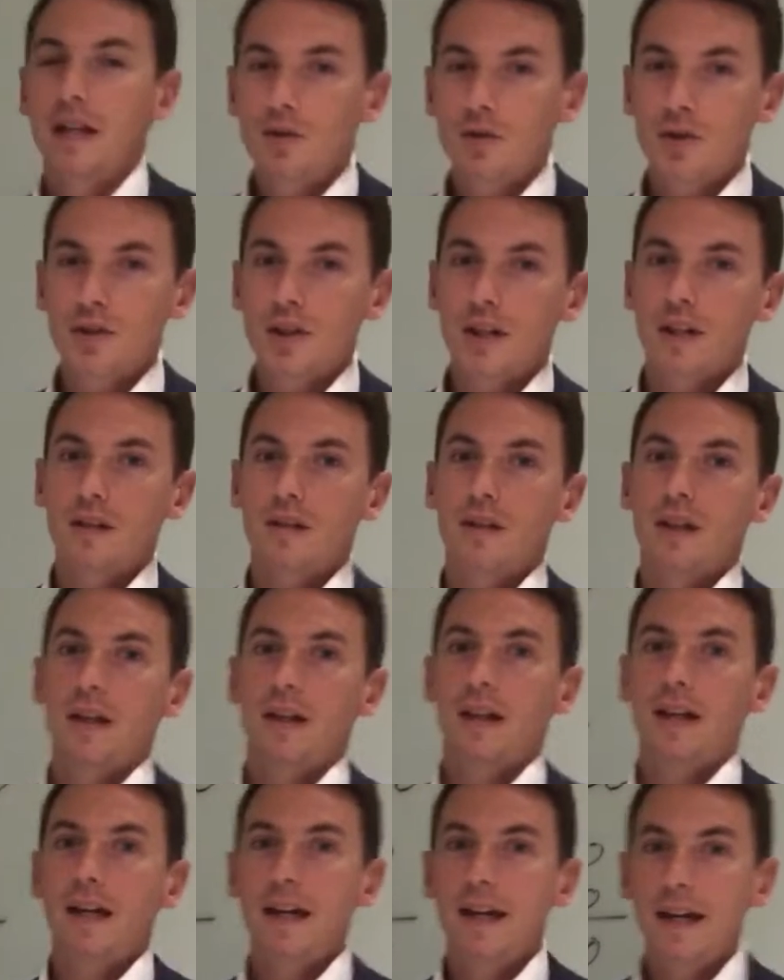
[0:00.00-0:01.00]
interesting
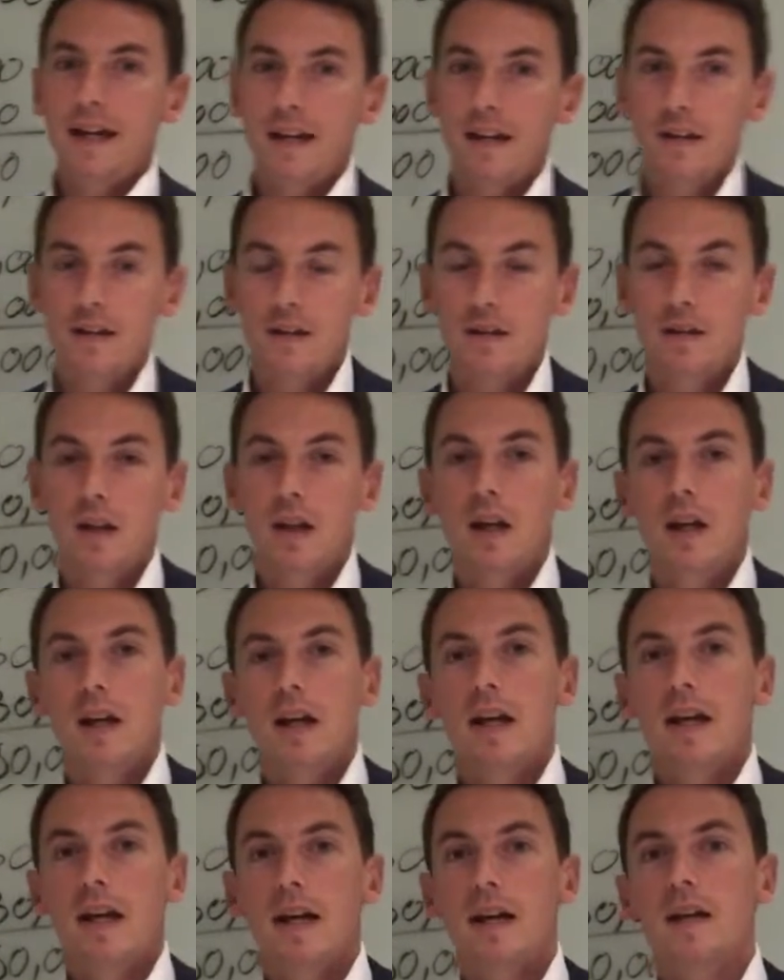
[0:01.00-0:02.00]
thing is
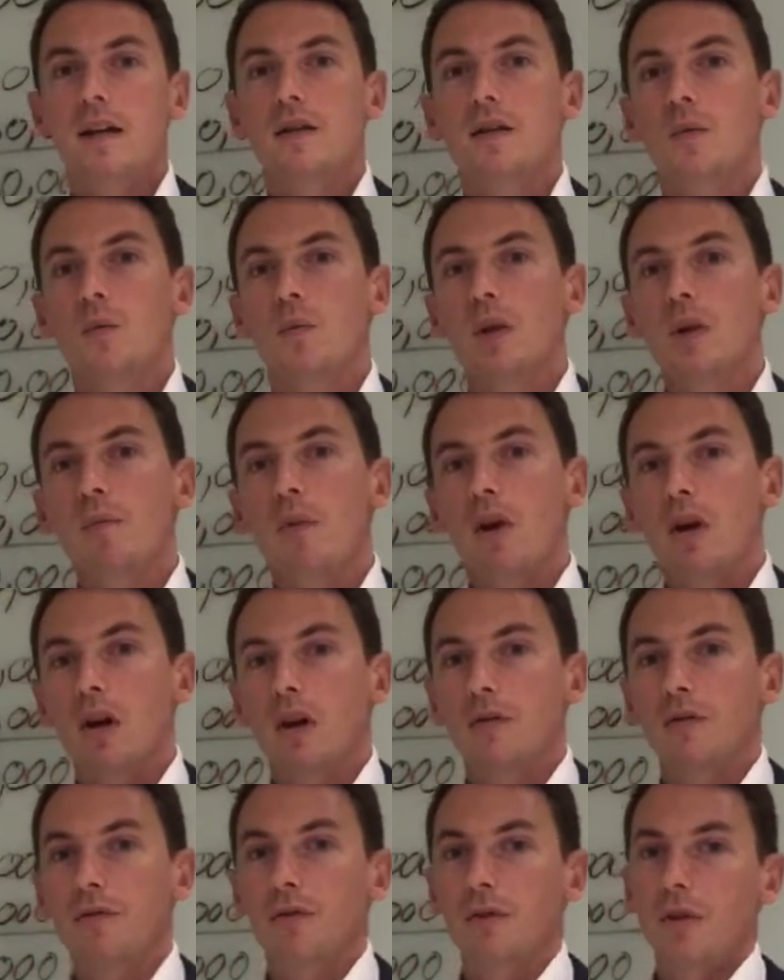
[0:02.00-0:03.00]
we bought
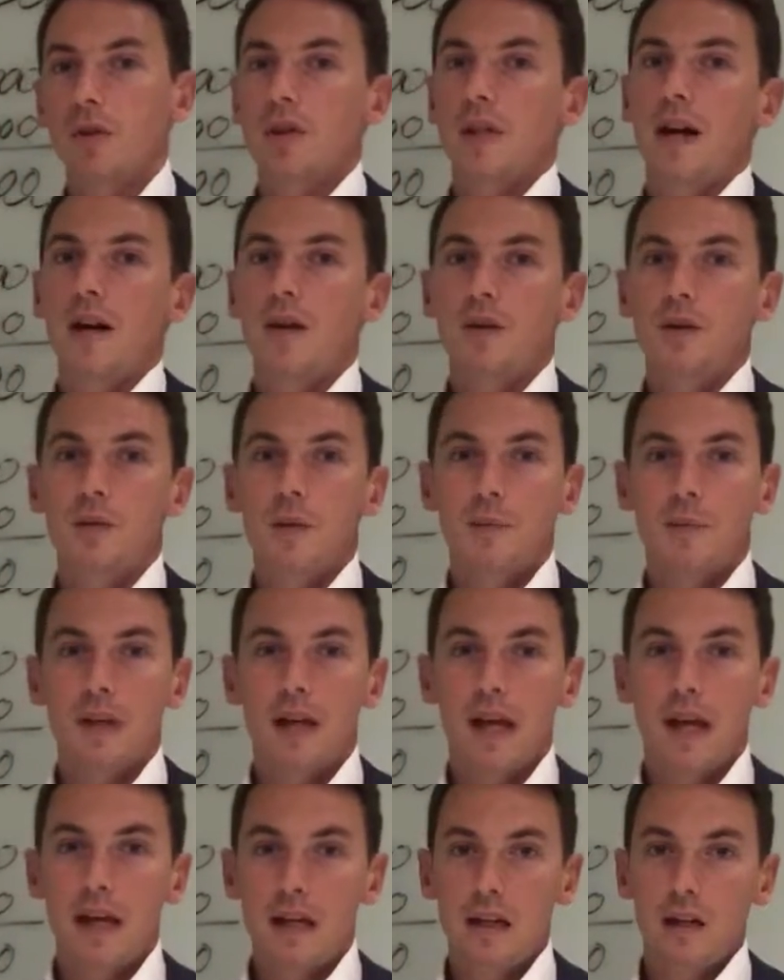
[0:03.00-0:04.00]
our first house maybe
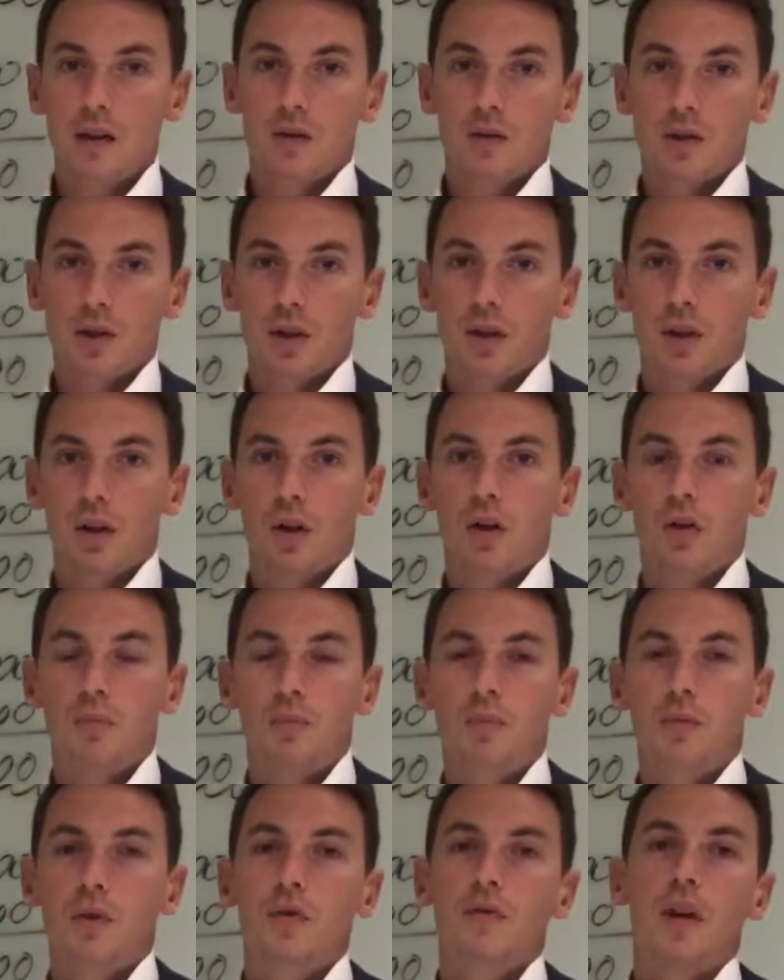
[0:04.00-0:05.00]
8 years ago,
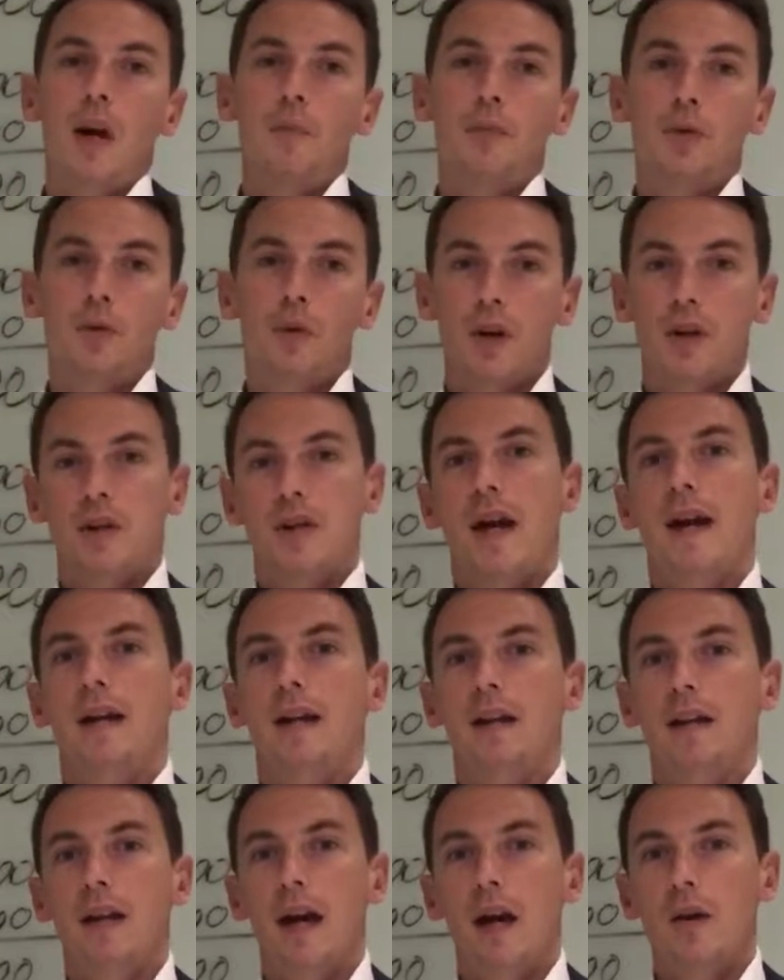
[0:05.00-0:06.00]
moved up to our
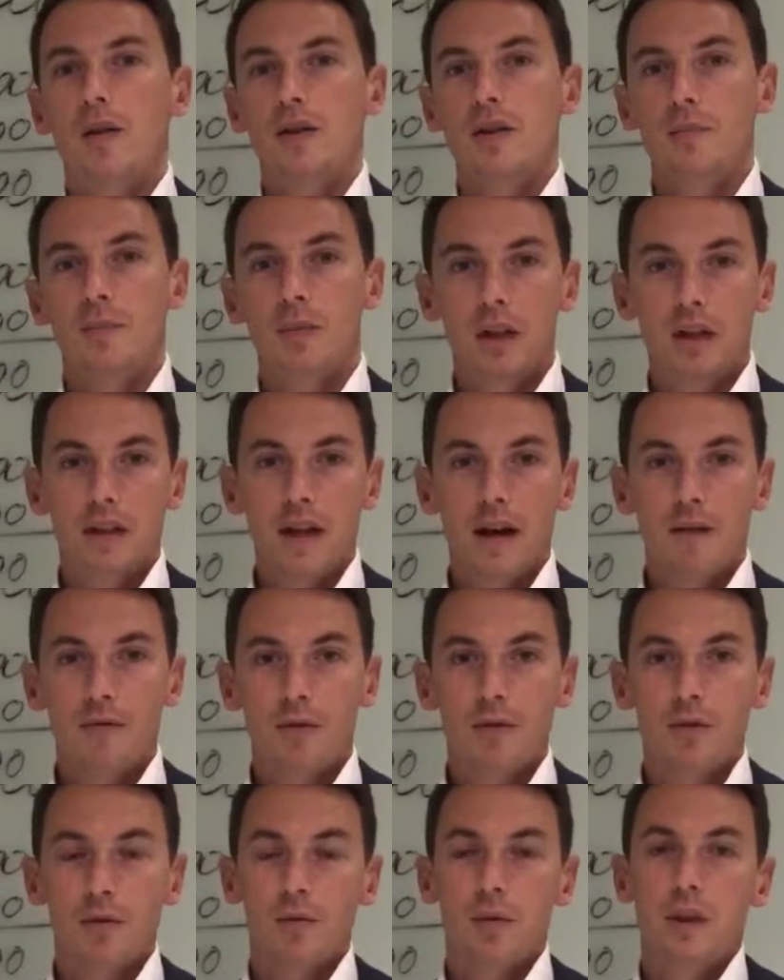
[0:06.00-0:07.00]
second house, have been in that
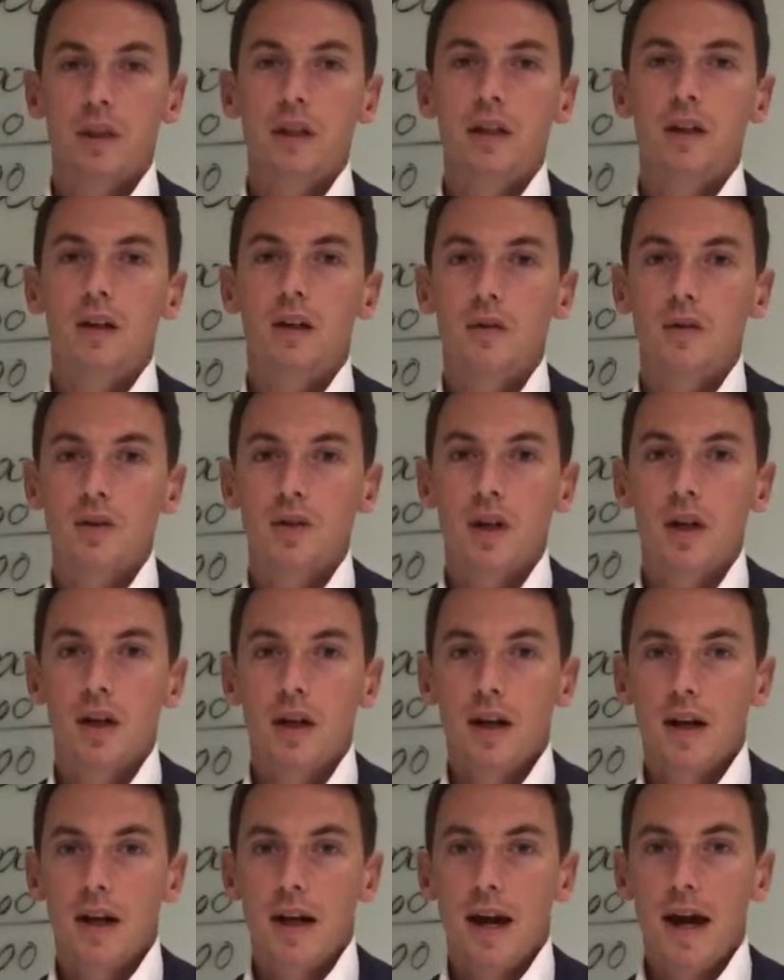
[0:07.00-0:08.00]
for 3 years,
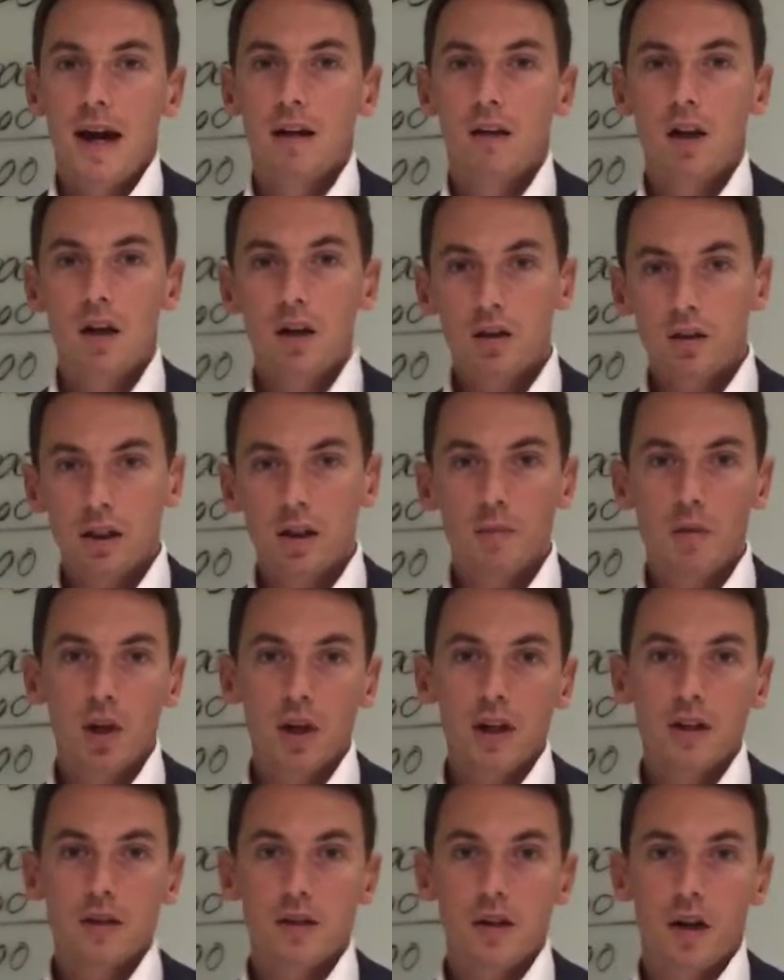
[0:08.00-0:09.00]
and luckily the
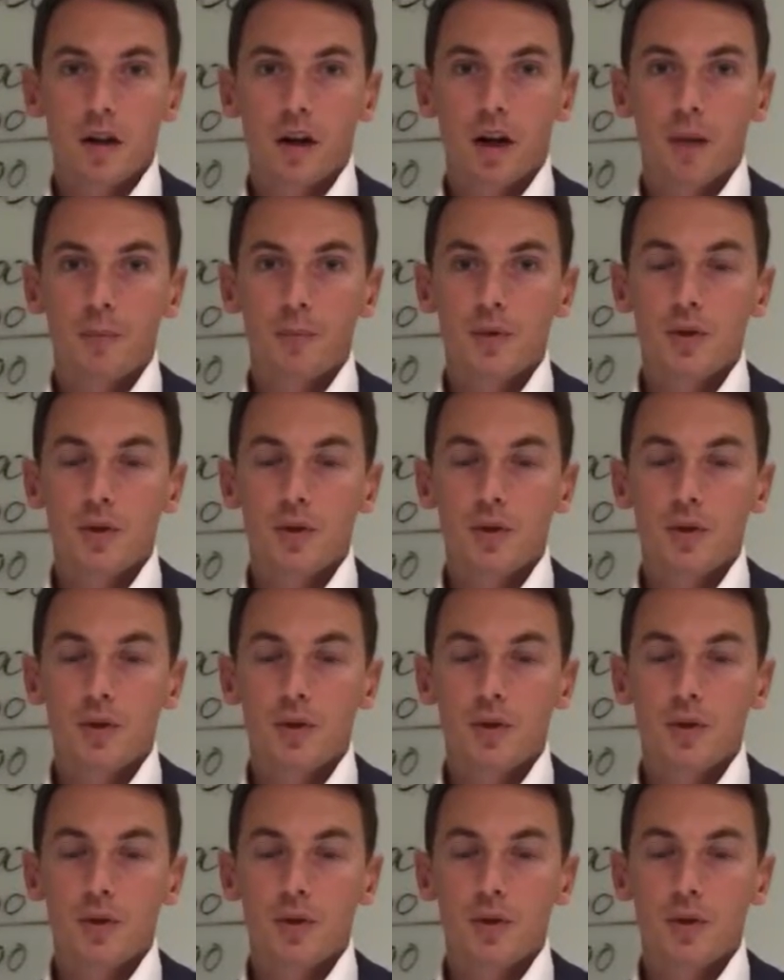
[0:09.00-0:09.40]
market's gone up.